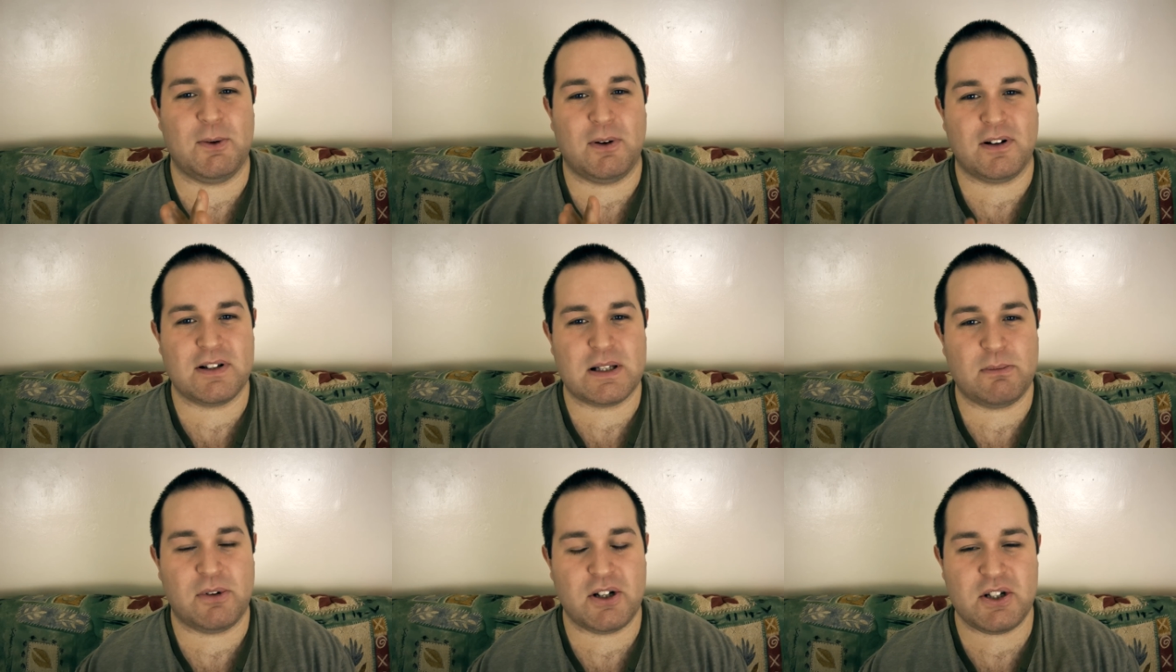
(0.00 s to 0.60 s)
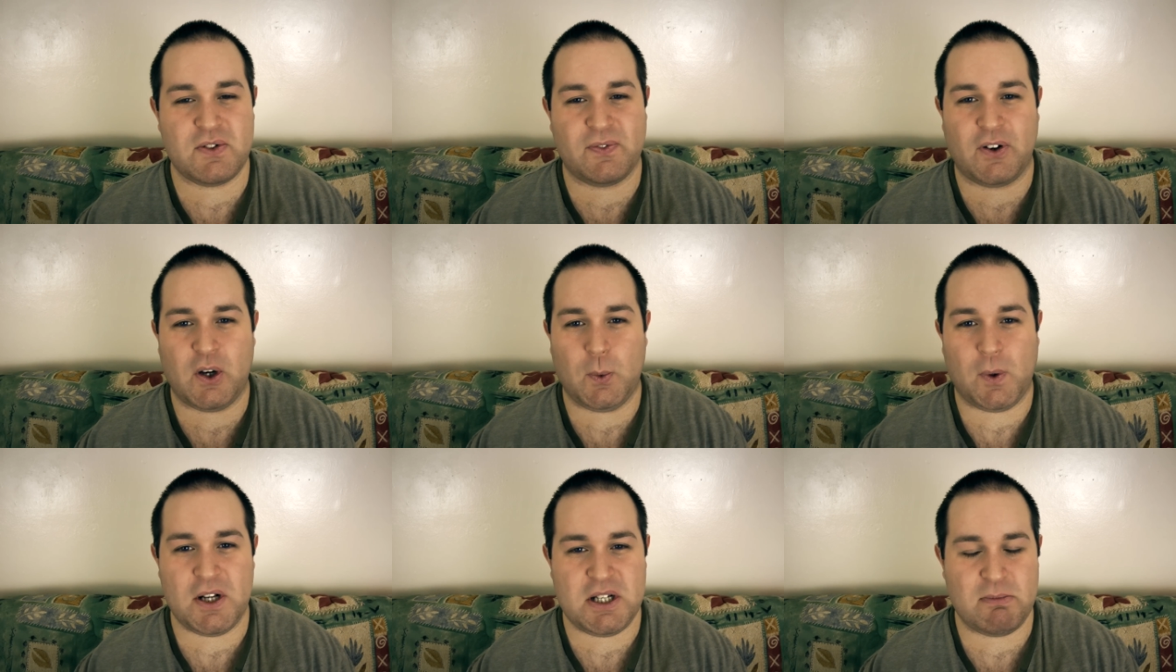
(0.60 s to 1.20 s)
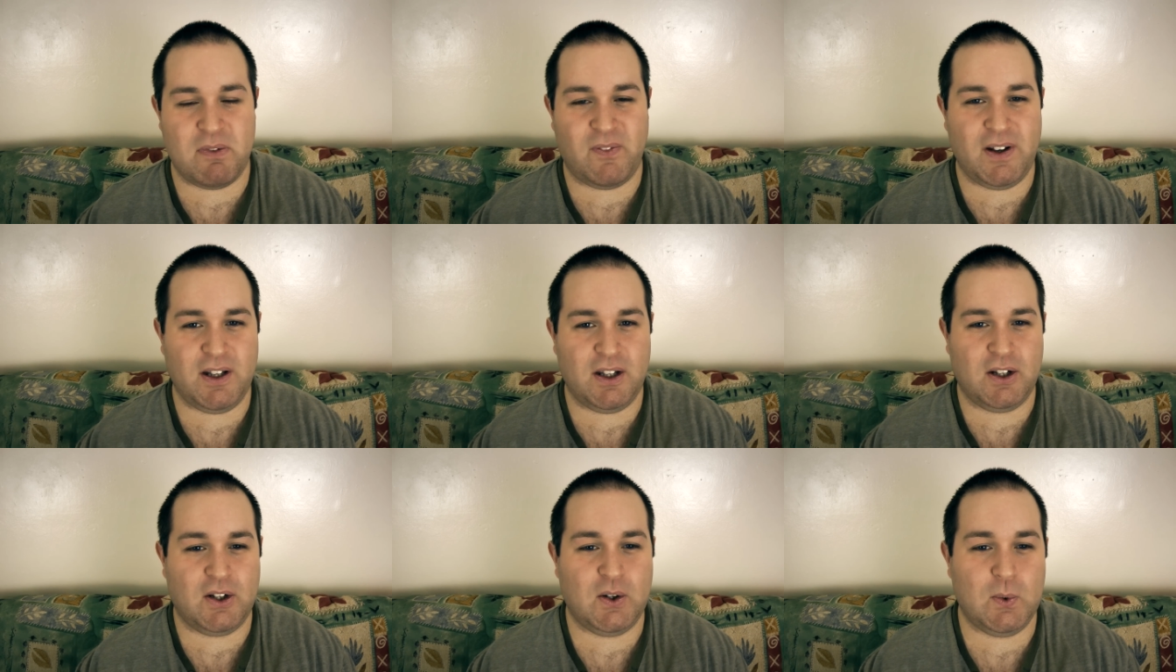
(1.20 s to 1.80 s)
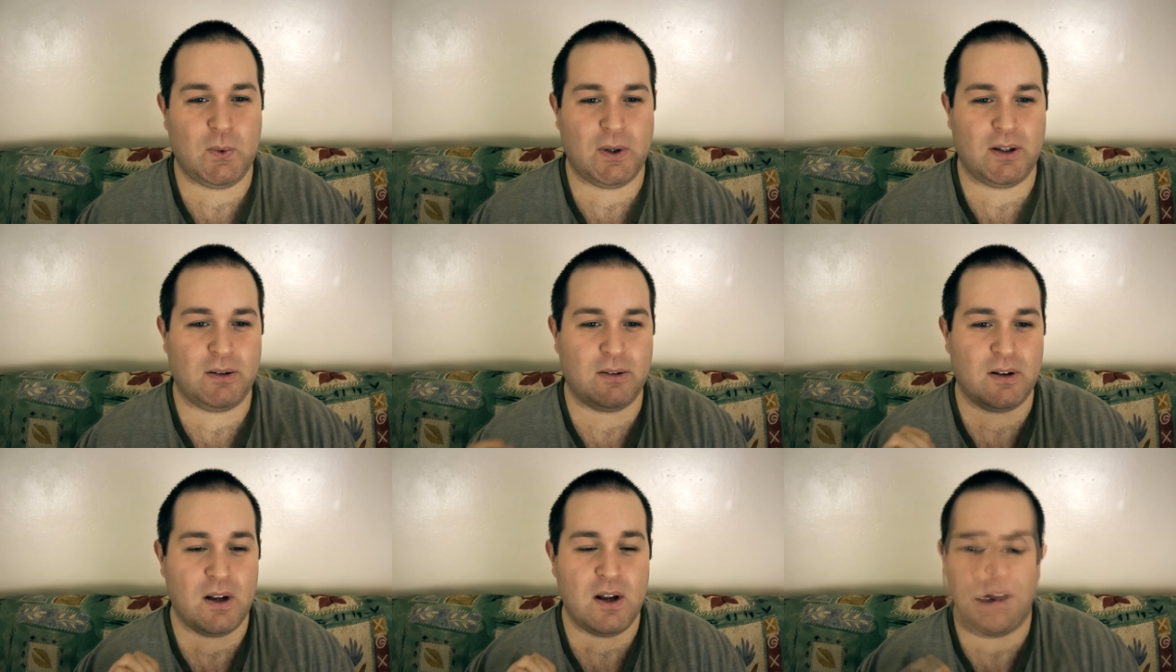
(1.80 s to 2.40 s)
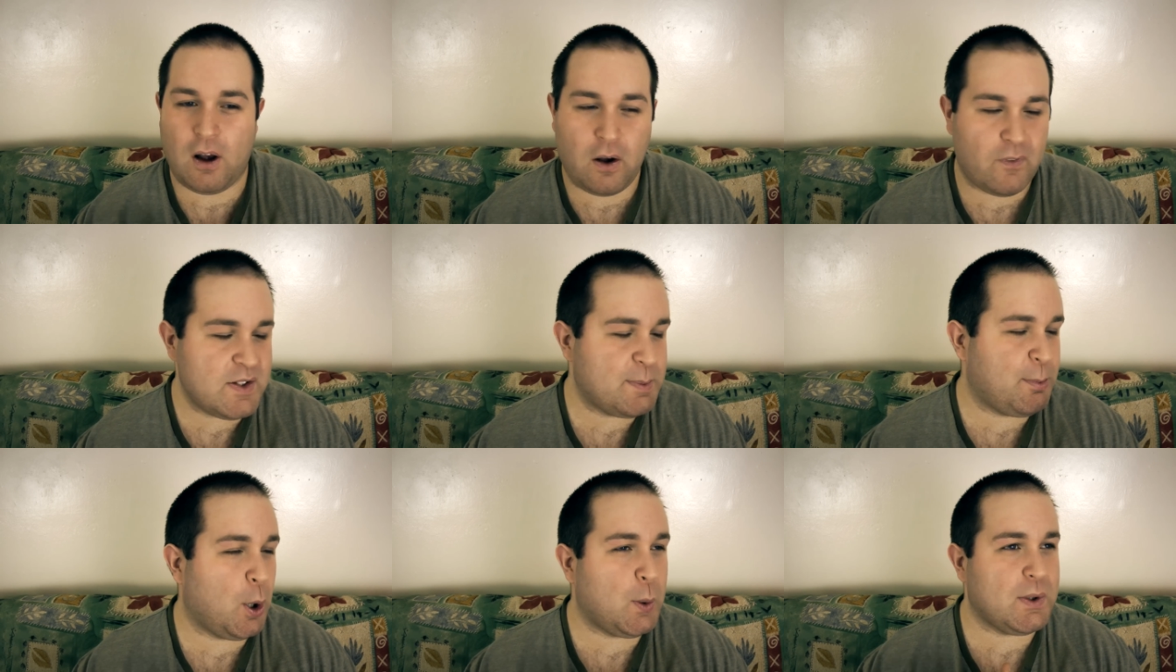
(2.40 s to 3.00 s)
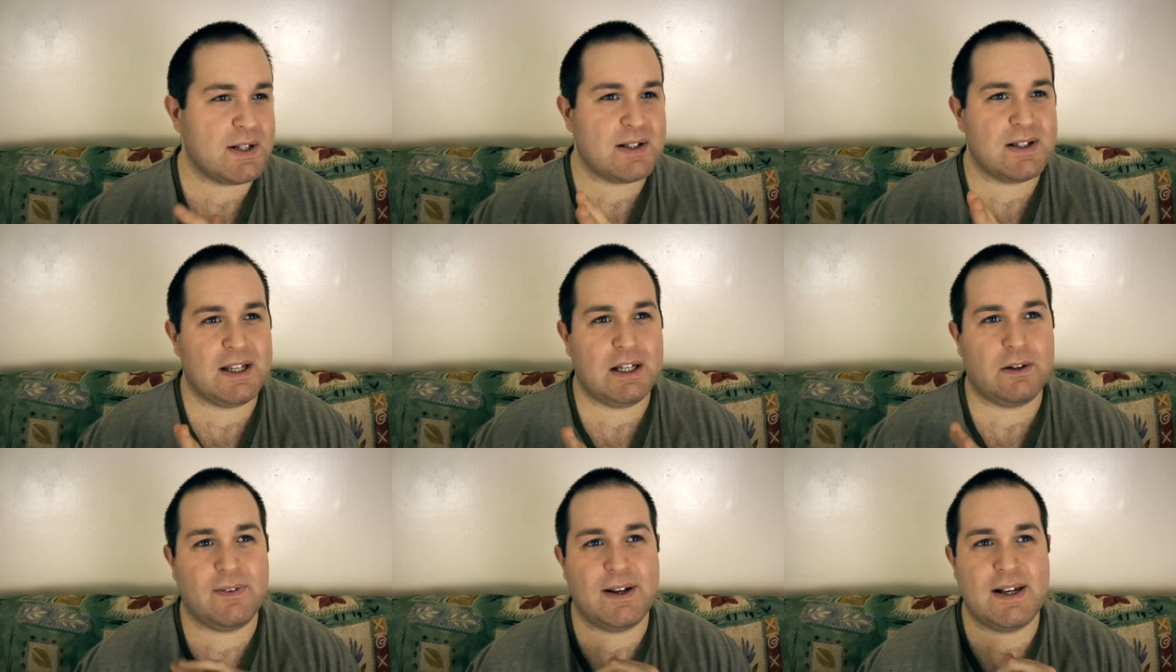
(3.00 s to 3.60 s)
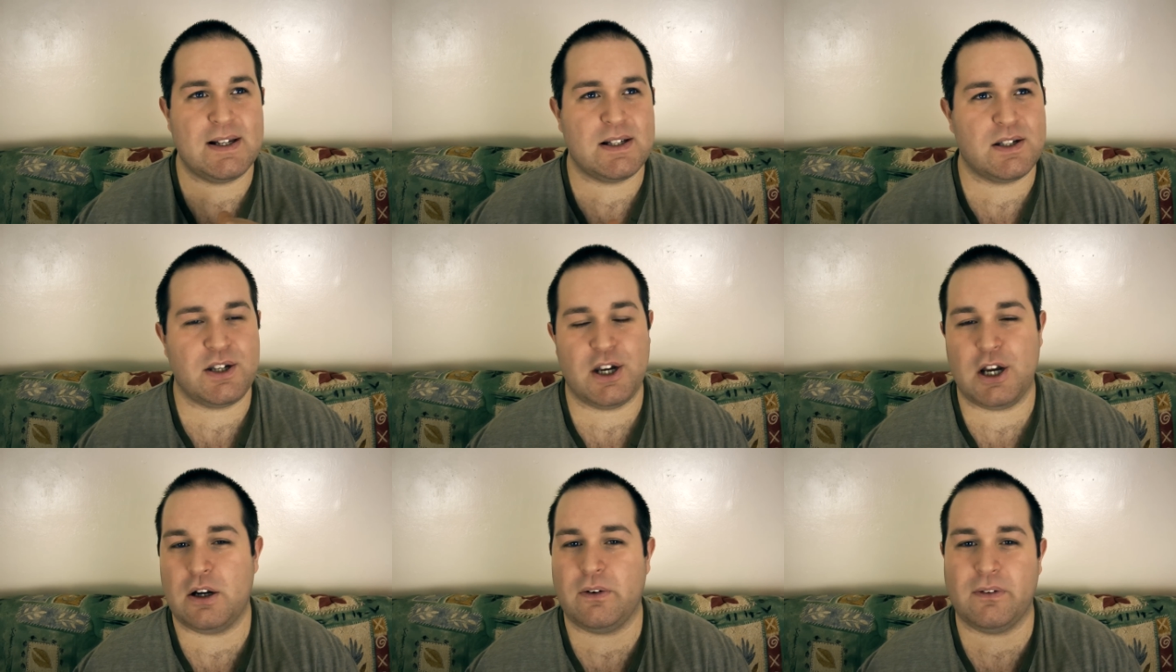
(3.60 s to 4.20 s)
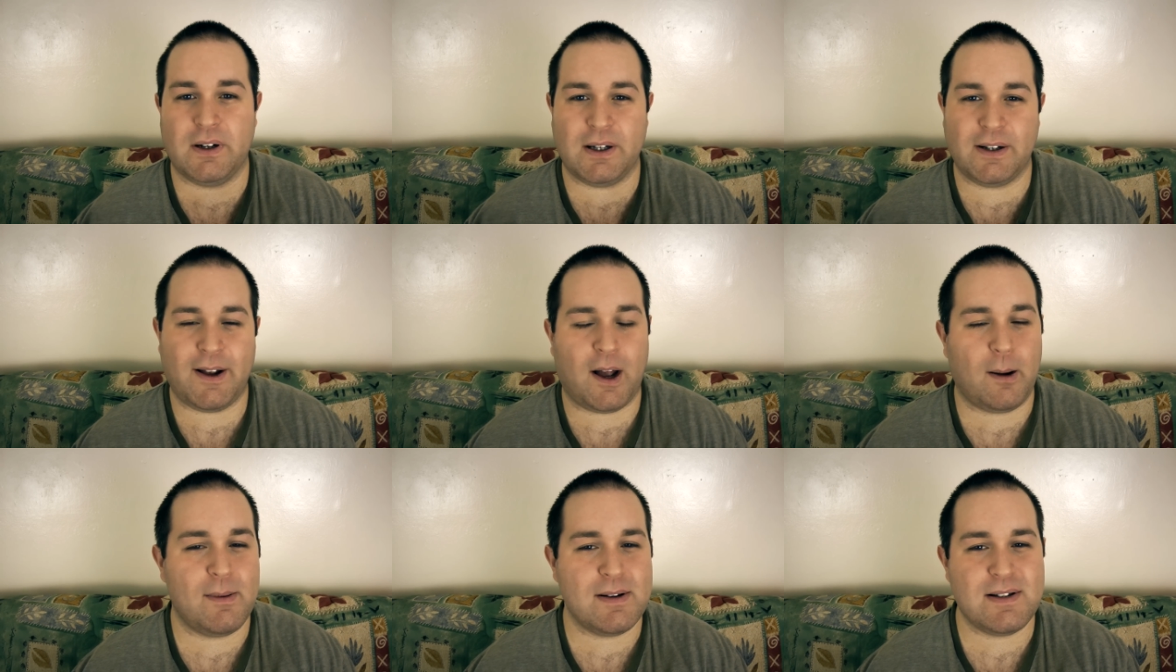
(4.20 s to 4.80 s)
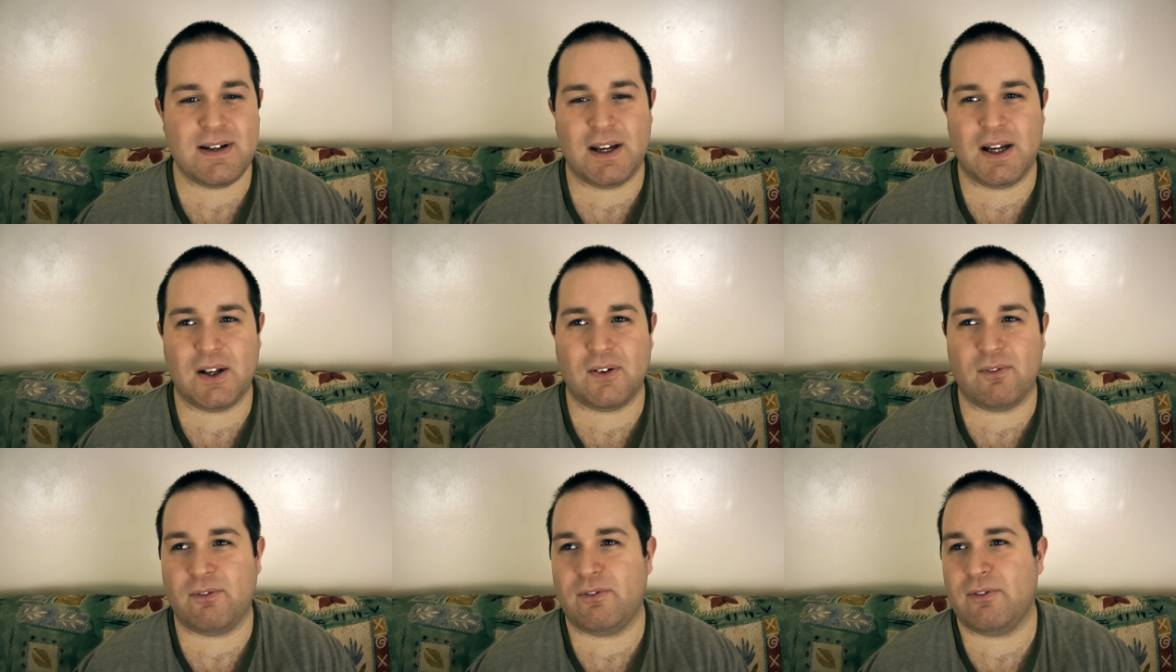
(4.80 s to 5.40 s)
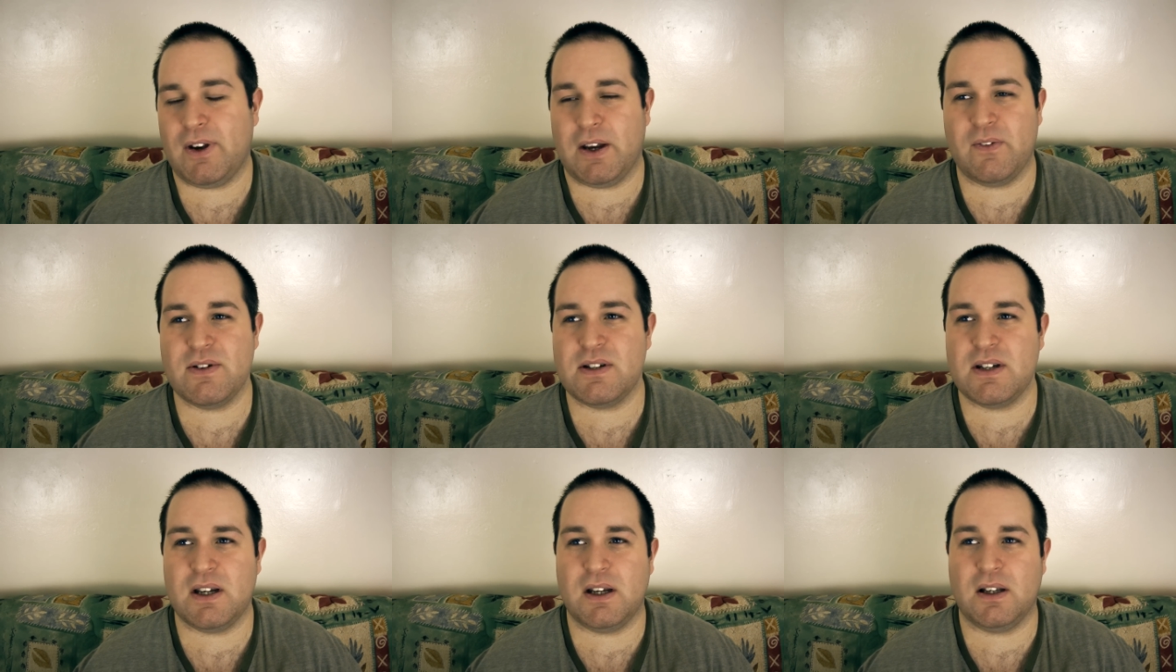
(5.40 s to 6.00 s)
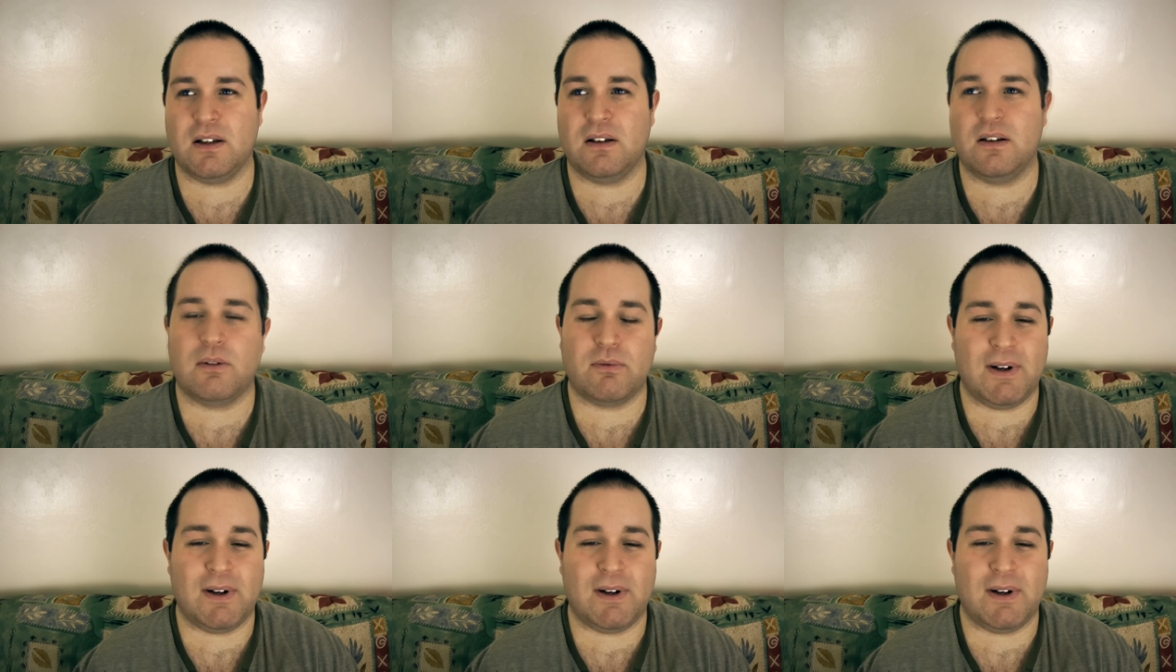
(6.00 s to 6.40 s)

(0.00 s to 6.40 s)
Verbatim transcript: you all so much for watching my video and the support the series, sharing, commenting, favouriting,